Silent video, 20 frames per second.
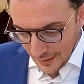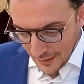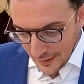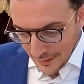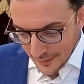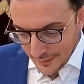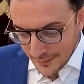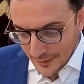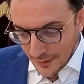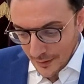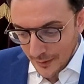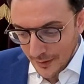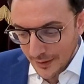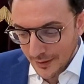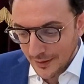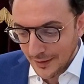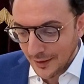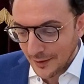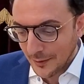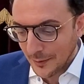So, in
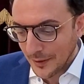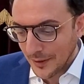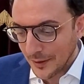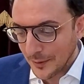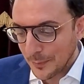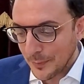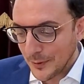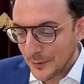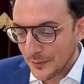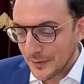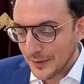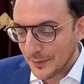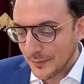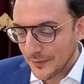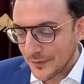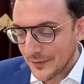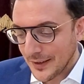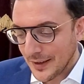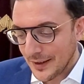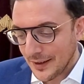another one of the piyutim
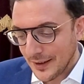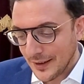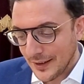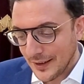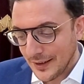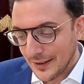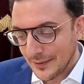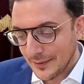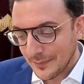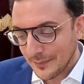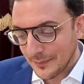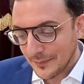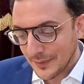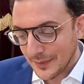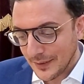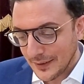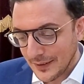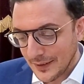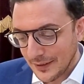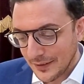of Saturday night
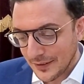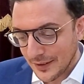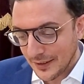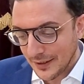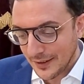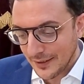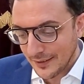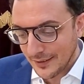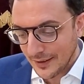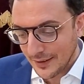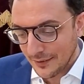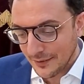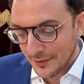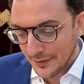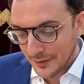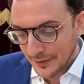that the Ashkenaz have,